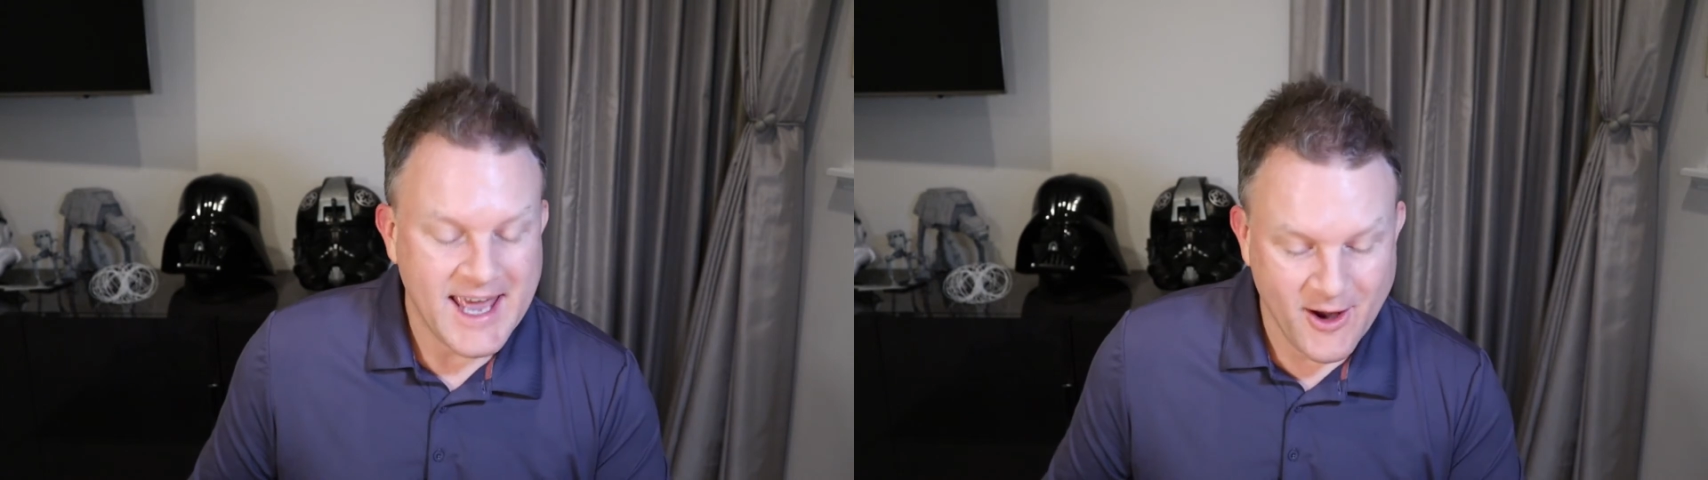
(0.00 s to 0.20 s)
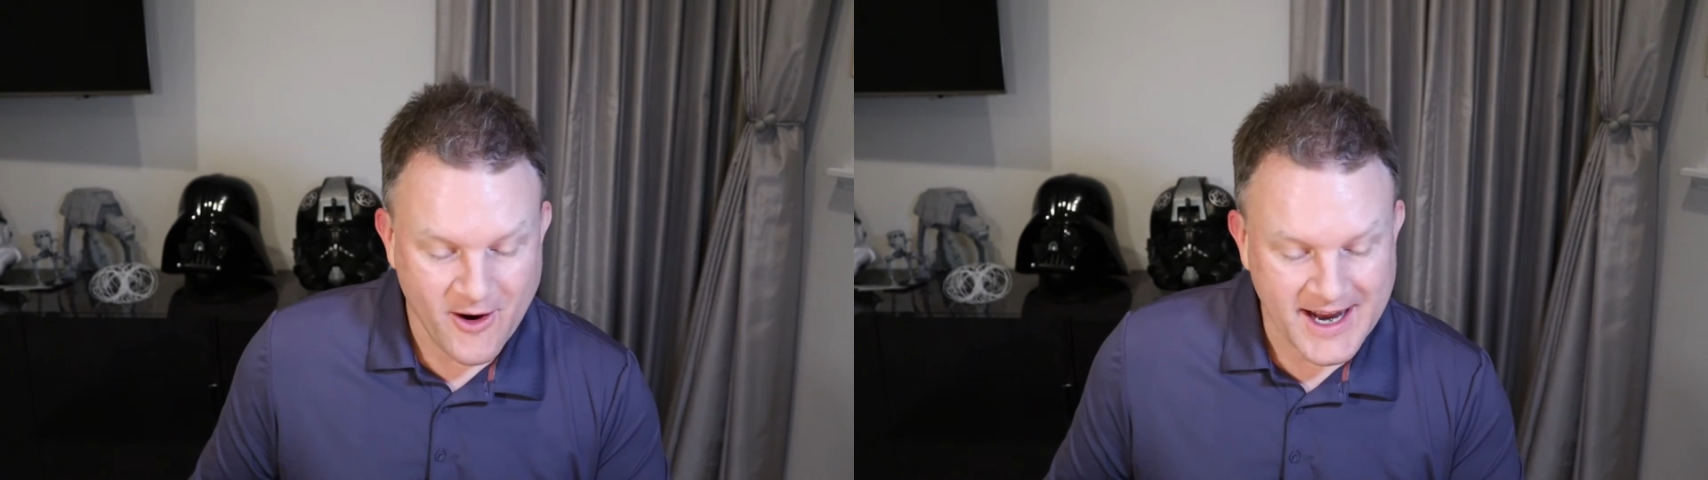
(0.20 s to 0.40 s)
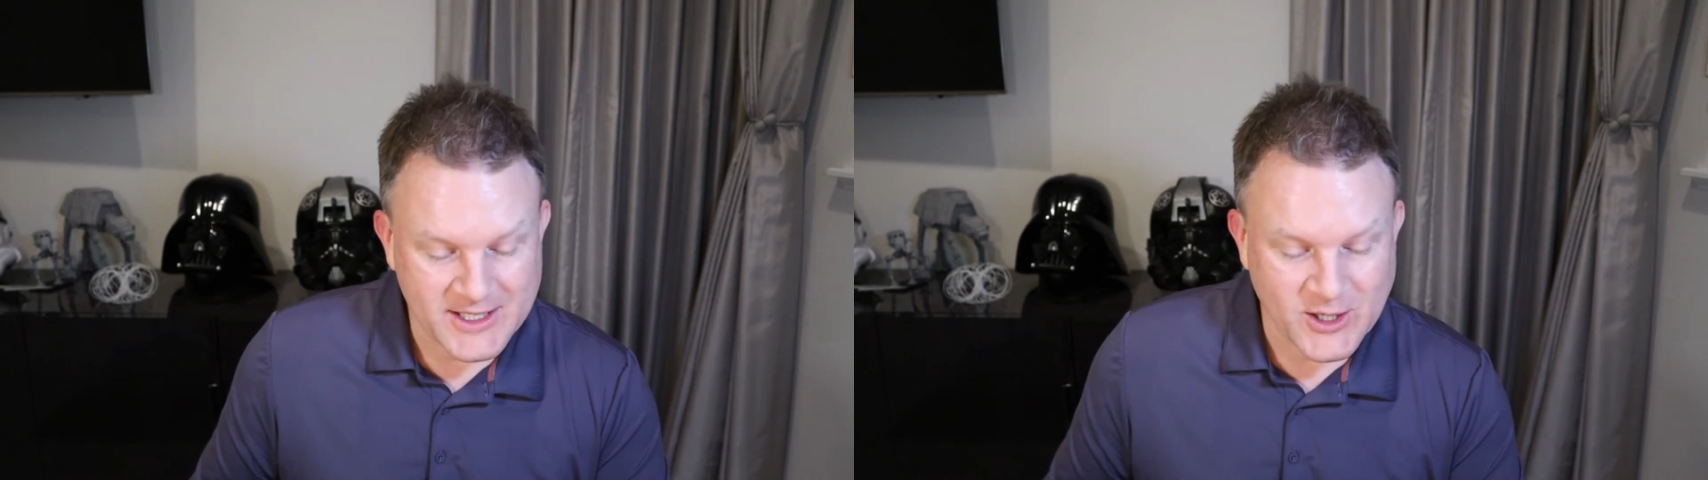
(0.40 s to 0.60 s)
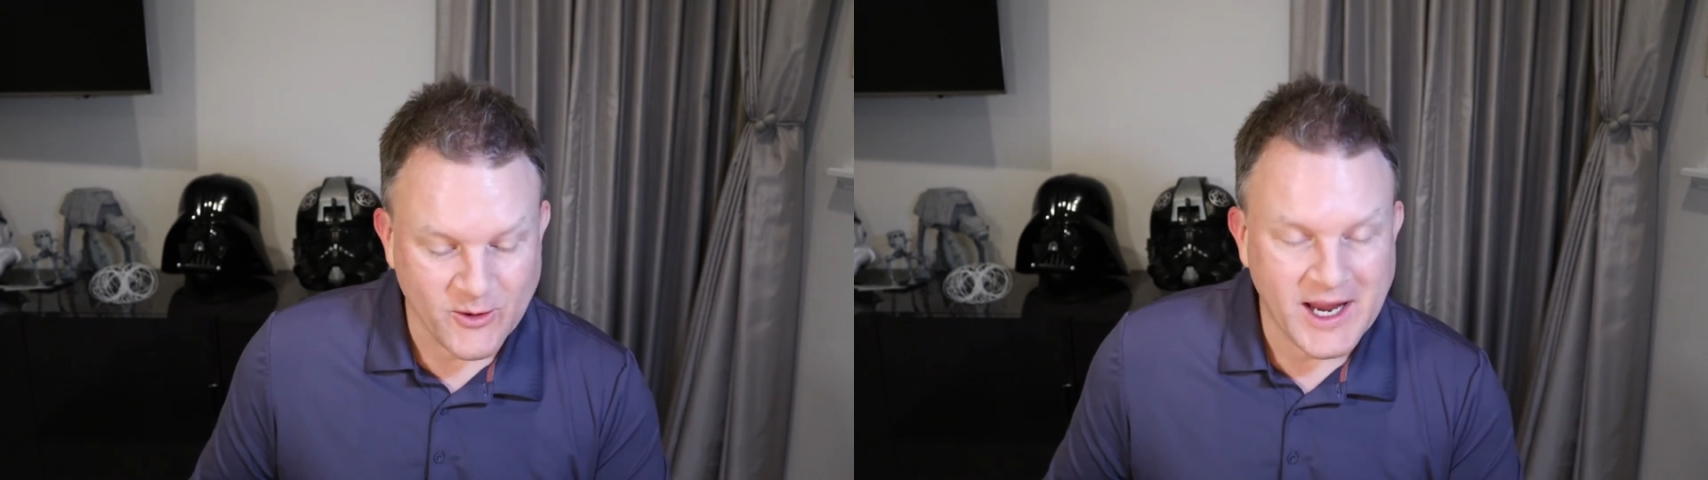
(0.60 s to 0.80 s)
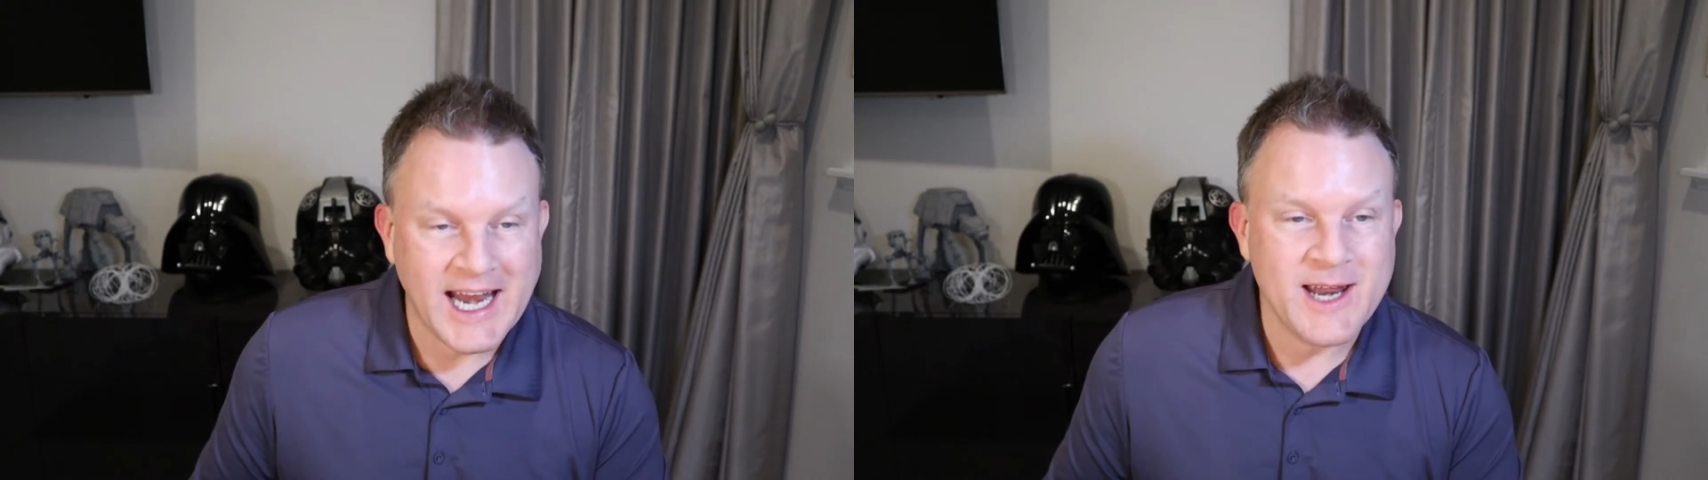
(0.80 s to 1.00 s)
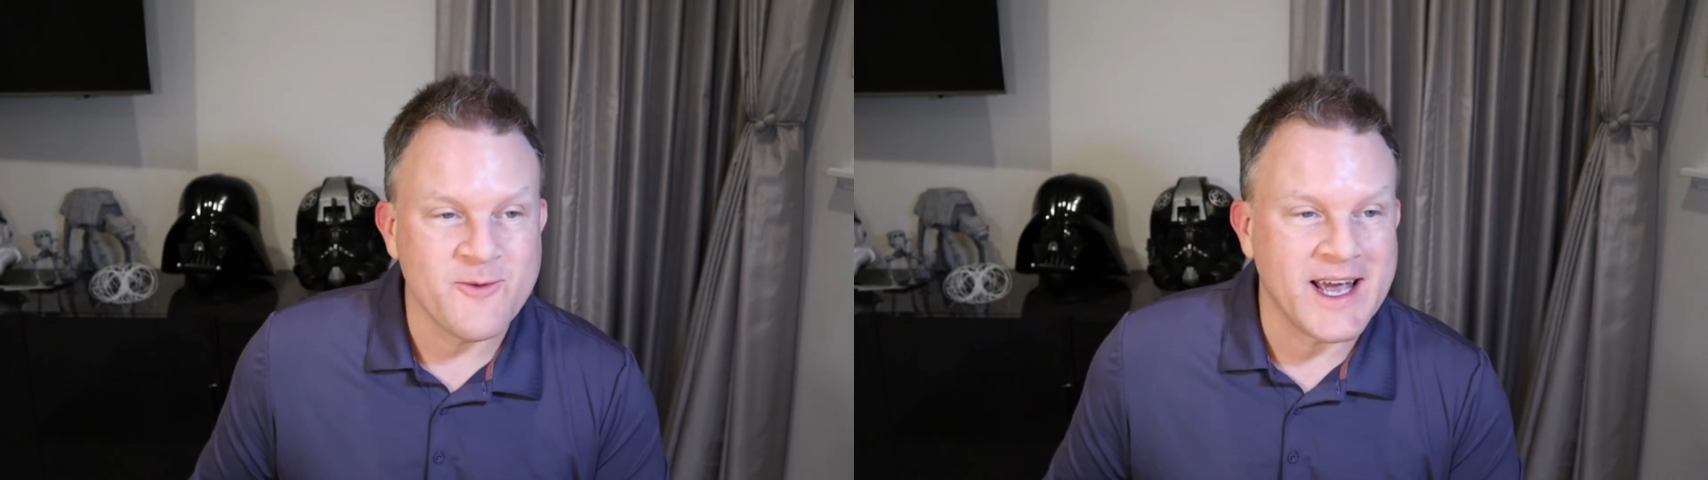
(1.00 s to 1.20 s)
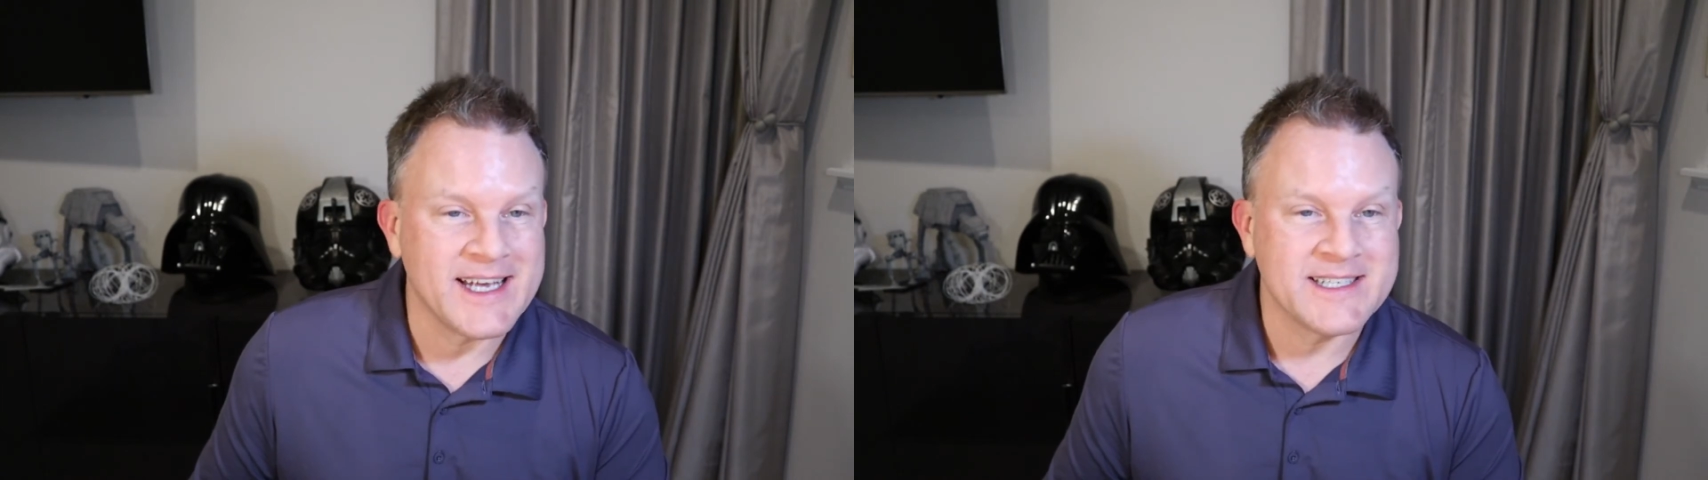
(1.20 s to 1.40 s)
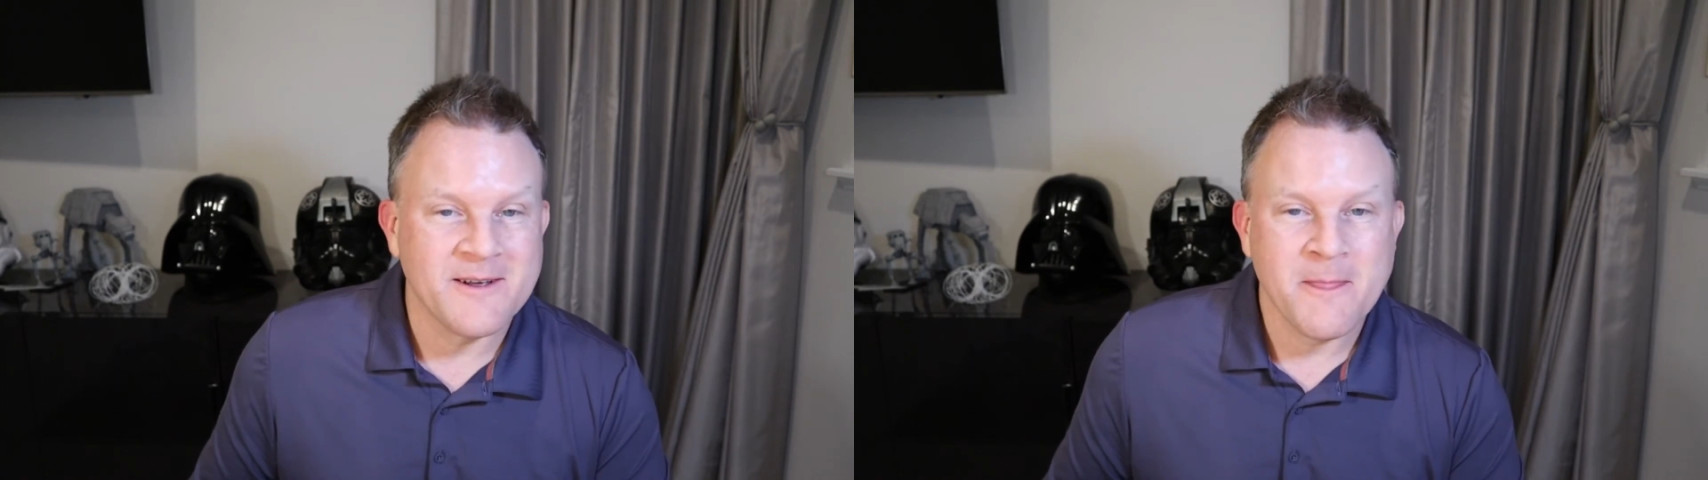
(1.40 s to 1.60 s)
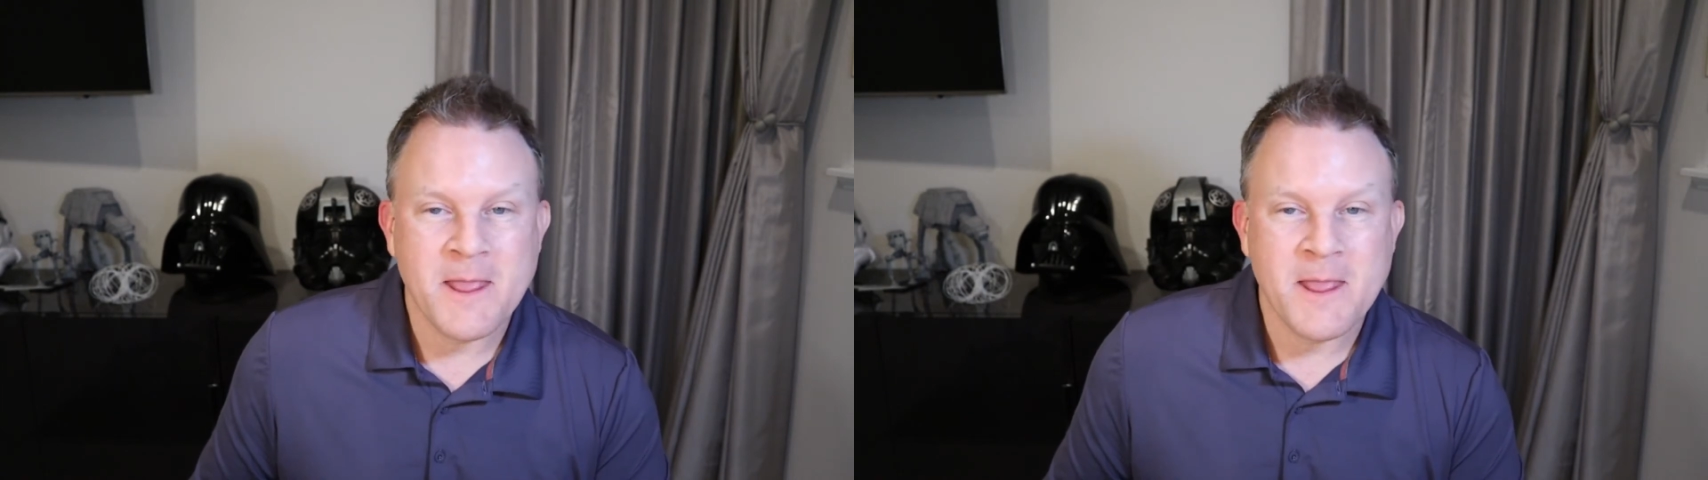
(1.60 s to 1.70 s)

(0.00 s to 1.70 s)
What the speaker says: All right, so anyways,